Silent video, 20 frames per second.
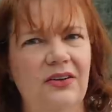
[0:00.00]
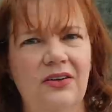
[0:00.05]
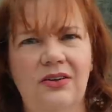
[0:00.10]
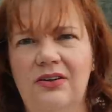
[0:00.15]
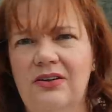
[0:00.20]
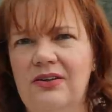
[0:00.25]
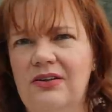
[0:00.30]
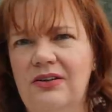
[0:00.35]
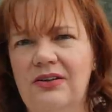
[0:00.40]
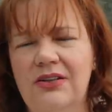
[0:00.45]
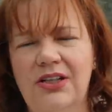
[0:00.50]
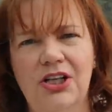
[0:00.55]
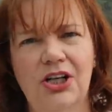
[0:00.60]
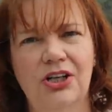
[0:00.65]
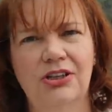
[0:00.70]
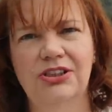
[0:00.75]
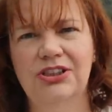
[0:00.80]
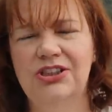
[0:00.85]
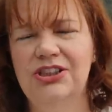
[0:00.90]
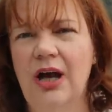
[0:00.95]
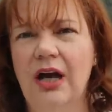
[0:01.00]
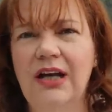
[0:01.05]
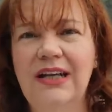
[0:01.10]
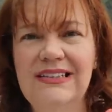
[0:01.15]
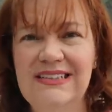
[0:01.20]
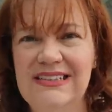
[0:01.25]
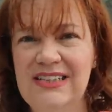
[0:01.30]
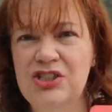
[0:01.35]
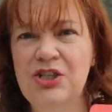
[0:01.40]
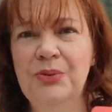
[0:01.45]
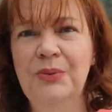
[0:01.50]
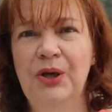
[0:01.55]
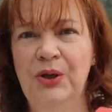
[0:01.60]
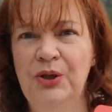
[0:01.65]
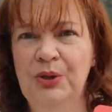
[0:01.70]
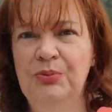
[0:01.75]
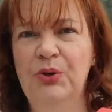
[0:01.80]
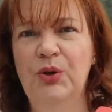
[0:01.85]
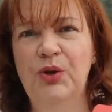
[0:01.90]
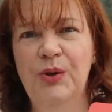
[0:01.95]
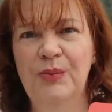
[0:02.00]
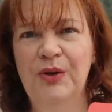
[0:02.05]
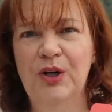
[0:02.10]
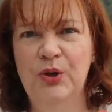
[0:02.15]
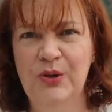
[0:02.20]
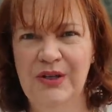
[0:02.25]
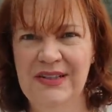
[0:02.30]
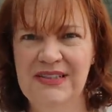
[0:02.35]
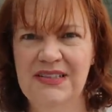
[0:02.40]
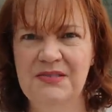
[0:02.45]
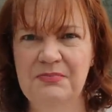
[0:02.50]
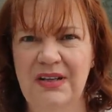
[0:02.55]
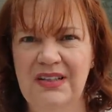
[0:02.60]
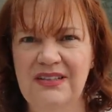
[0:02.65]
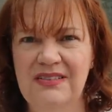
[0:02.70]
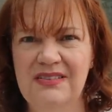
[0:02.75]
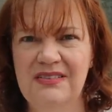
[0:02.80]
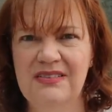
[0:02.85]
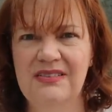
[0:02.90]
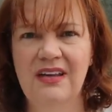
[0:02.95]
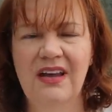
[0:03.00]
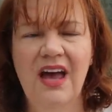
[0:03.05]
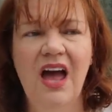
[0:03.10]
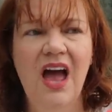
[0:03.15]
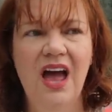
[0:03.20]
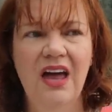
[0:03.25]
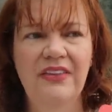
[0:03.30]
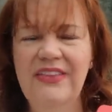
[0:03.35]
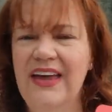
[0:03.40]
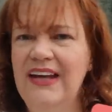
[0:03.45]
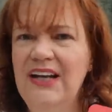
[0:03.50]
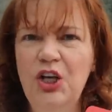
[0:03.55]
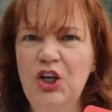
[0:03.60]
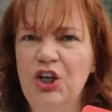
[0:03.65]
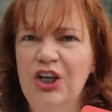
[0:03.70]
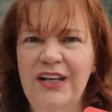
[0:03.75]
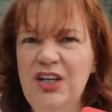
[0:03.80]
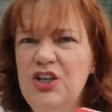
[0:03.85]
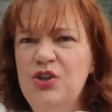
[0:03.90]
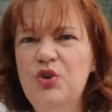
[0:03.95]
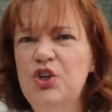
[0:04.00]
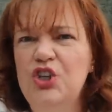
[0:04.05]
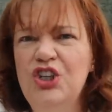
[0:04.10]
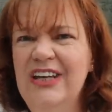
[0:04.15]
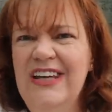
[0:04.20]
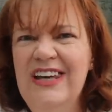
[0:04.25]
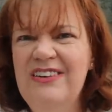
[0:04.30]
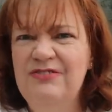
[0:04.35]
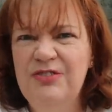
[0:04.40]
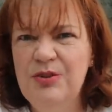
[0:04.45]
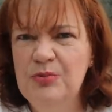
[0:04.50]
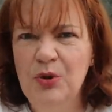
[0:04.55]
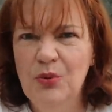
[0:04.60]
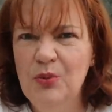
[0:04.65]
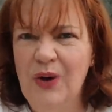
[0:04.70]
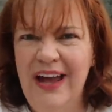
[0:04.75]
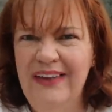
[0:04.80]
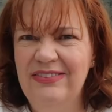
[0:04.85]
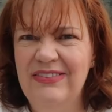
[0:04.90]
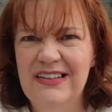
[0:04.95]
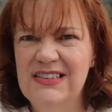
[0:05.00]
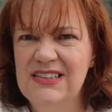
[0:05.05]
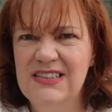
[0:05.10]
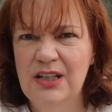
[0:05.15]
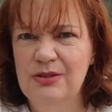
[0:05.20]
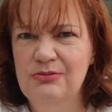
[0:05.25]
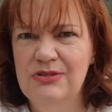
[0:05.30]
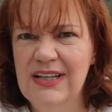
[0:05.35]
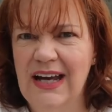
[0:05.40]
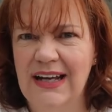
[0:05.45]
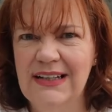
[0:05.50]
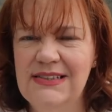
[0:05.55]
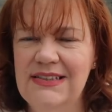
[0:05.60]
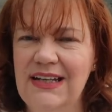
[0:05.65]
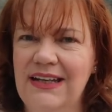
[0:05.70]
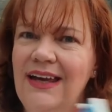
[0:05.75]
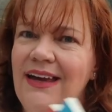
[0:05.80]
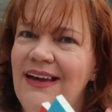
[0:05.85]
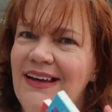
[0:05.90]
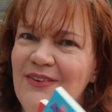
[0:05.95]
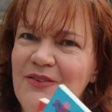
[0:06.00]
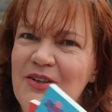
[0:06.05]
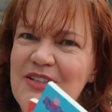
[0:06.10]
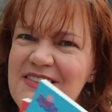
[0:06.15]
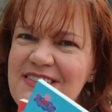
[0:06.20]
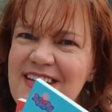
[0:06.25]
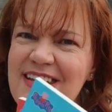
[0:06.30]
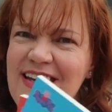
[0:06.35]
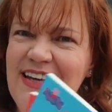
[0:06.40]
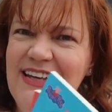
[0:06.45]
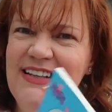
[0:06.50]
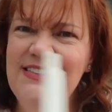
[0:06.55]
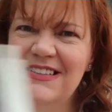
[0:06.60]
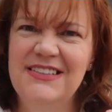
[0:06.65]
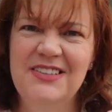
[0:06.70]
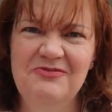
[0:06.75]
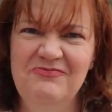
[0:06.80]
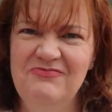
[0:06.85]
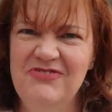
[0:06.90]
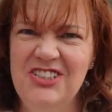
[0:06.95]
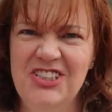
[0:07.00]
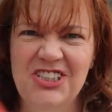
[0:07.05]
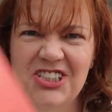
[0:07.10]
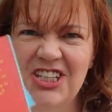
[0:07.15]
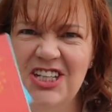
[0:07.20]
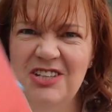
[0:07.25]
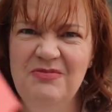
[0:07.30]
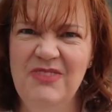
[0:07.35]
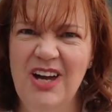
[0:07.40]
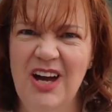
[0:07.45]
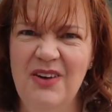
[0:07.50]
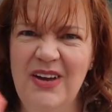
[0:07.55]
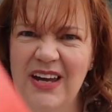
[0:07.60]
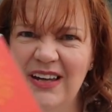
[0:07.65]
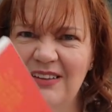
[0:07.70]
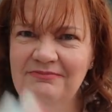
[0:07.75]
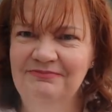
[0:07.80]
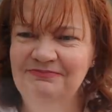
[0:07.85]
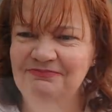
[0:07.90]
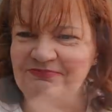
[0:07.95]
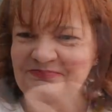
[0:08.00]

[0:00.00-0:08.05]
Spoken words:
Oh gosh, considering we only bought them at Christmas, they look like you couldn't give them away, they're so tatty. Whereas these, they just keep going.